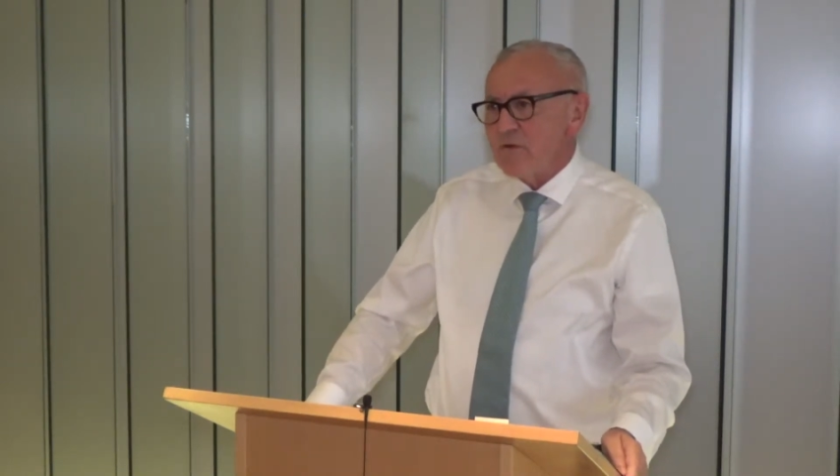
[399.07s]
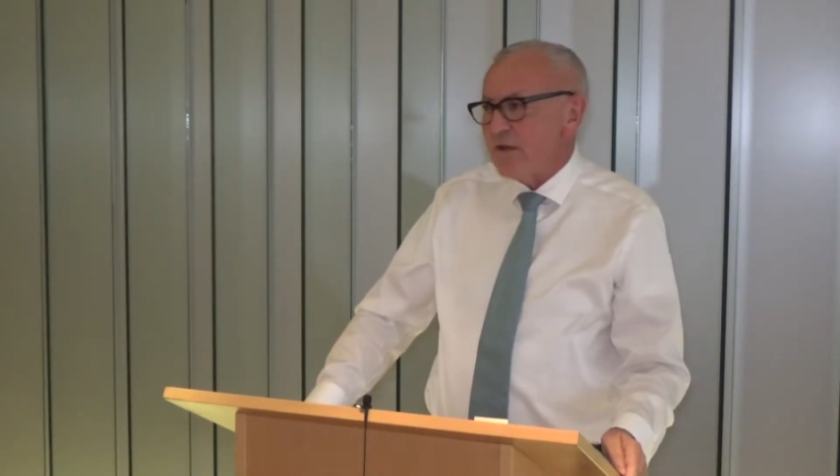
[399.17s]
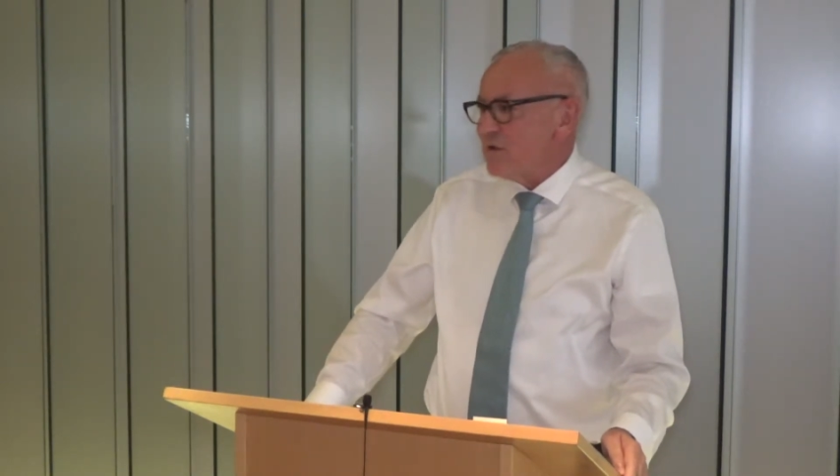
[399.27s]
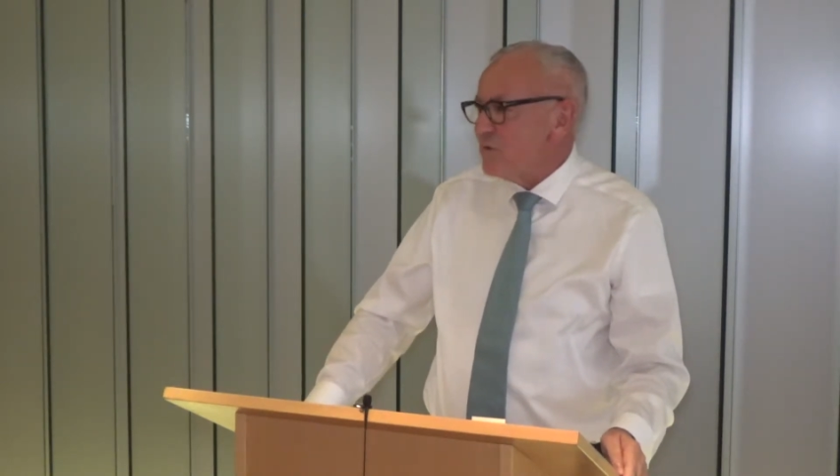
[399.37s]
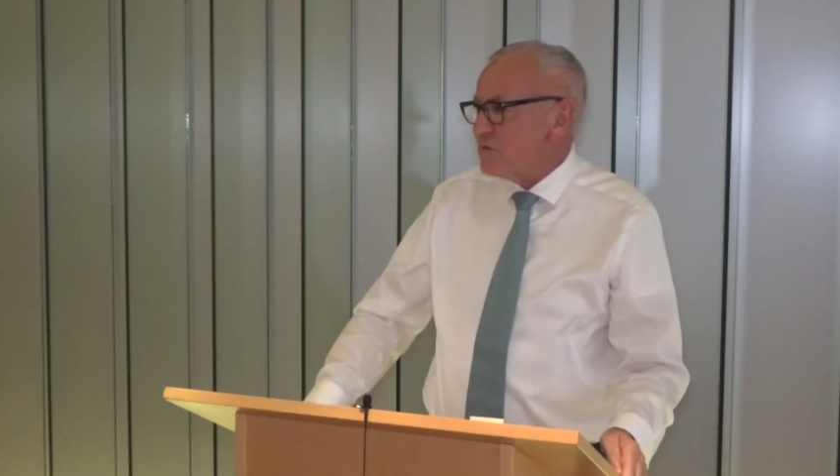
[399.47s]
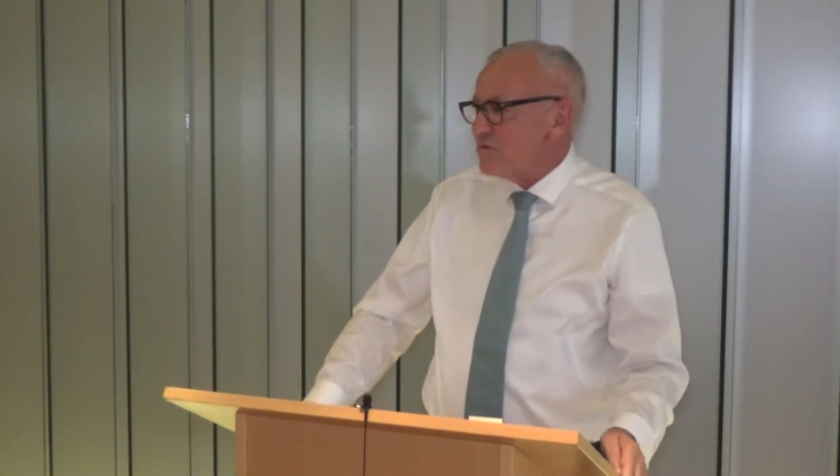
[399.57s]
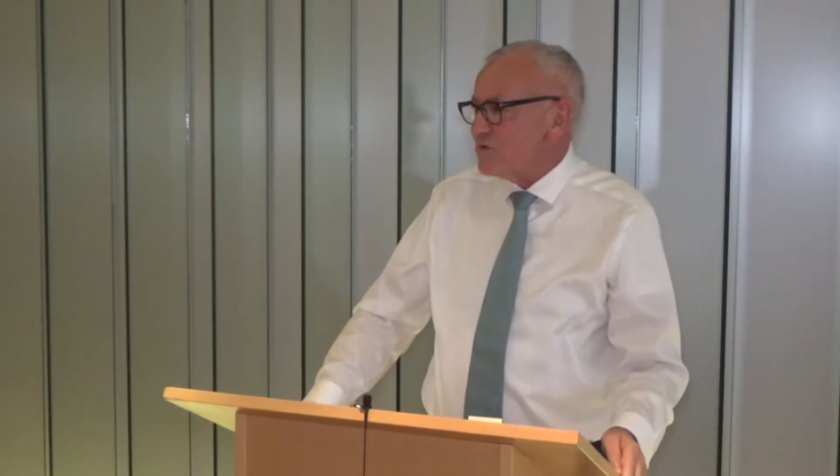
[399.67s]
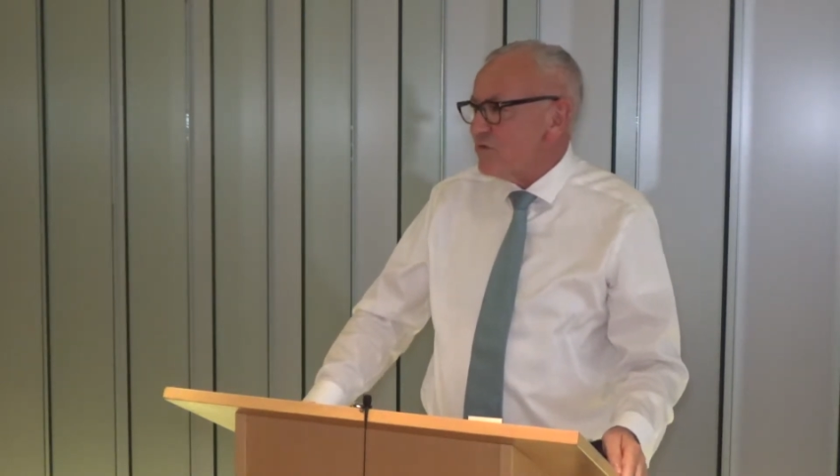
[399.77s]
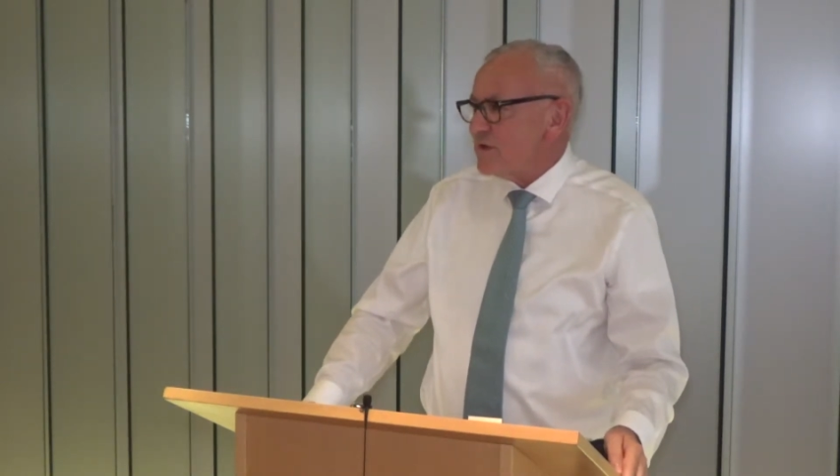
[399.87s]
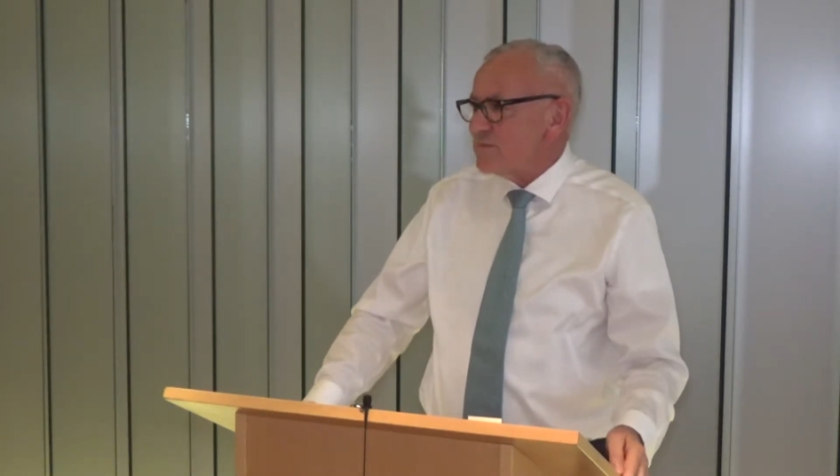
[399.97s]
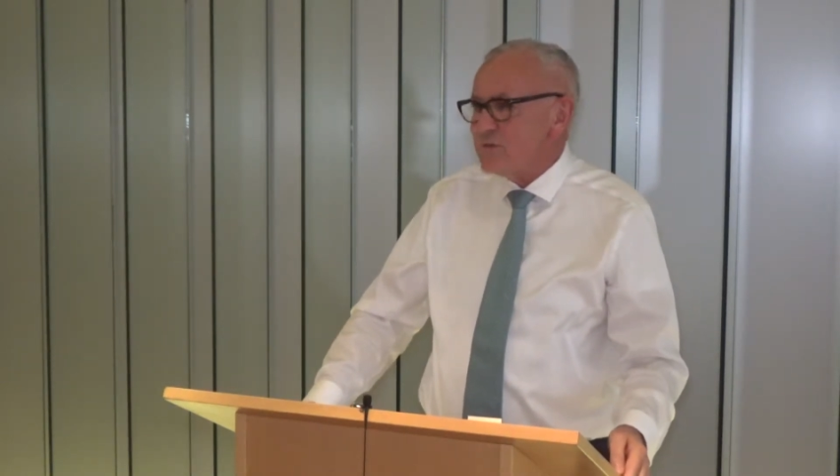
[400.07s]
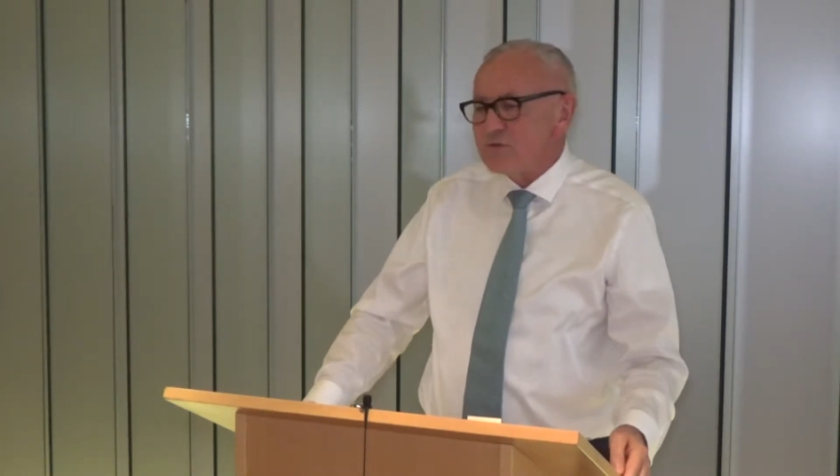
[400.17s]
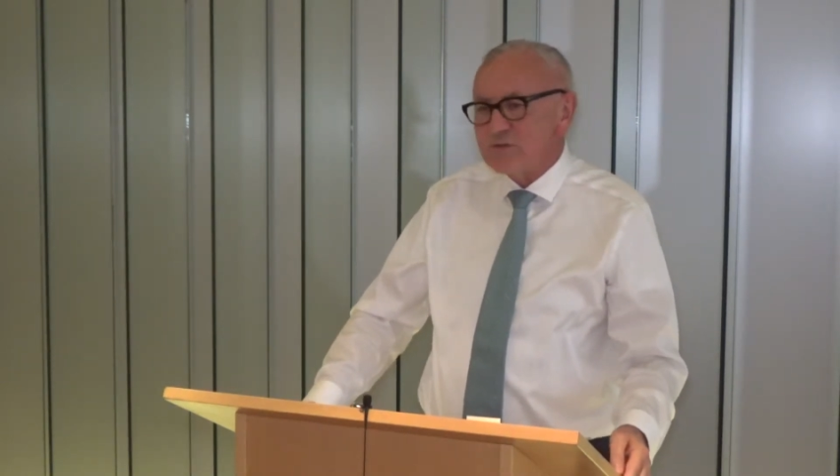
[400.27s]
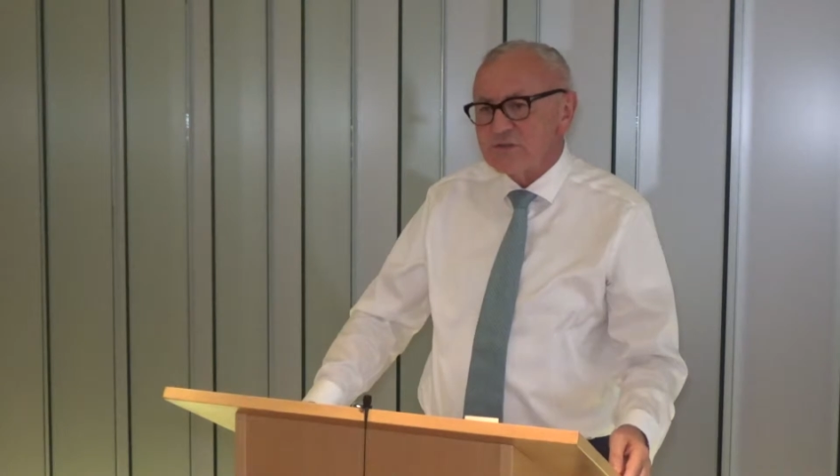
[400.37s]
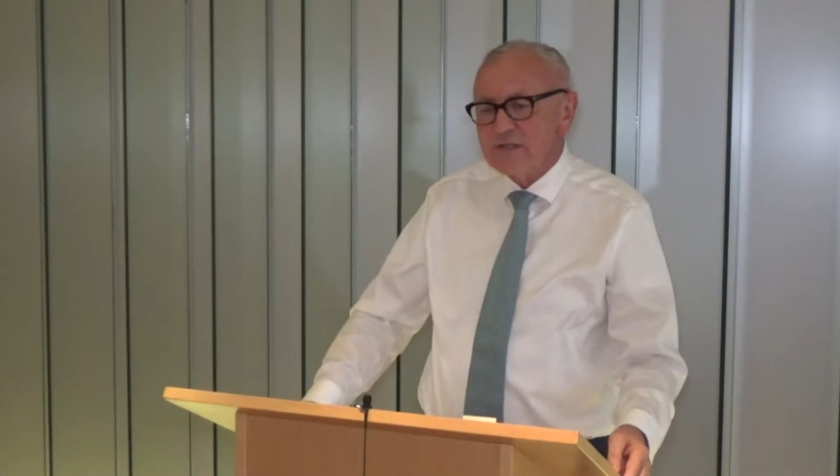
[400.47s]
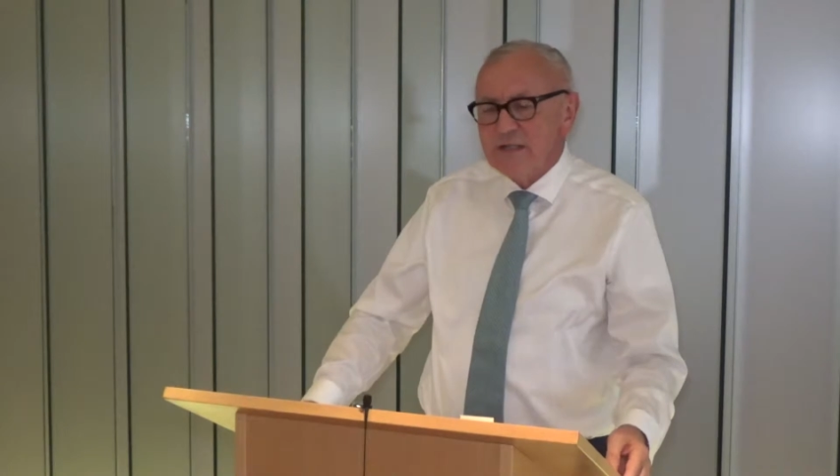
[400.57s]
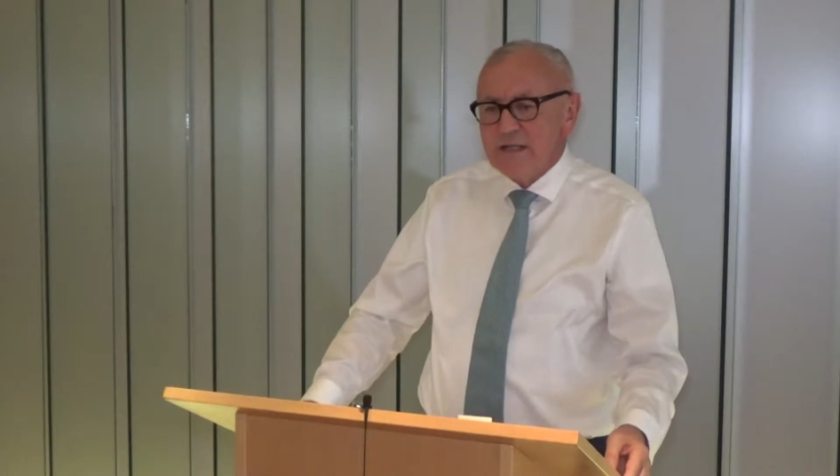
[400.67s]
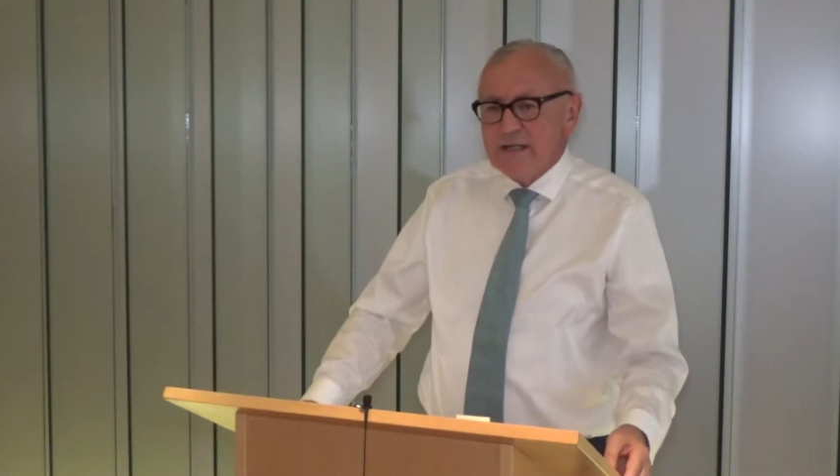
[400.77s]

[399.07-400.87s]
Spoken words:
great cause of stress, because